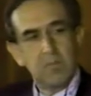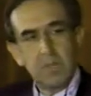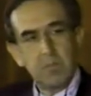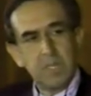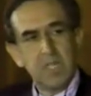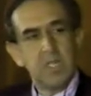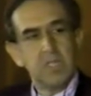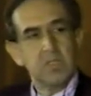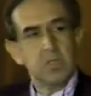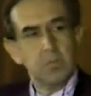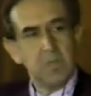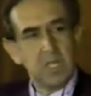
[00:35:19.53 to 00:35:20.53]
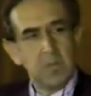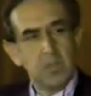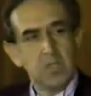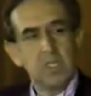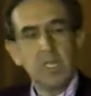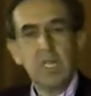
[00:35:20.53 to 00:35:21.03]
the barest of
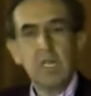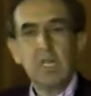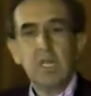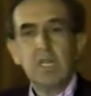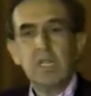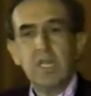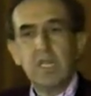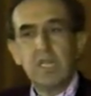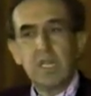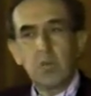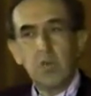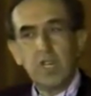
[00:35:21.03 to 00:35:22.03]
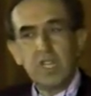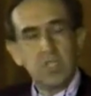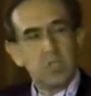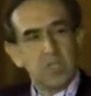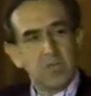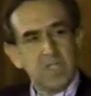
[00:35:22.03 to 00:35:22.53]
minimums. The
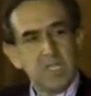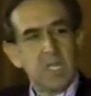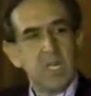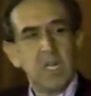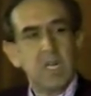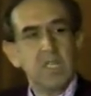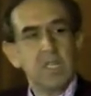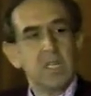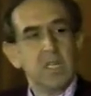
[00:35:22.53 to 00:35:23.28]
qualities of the facade,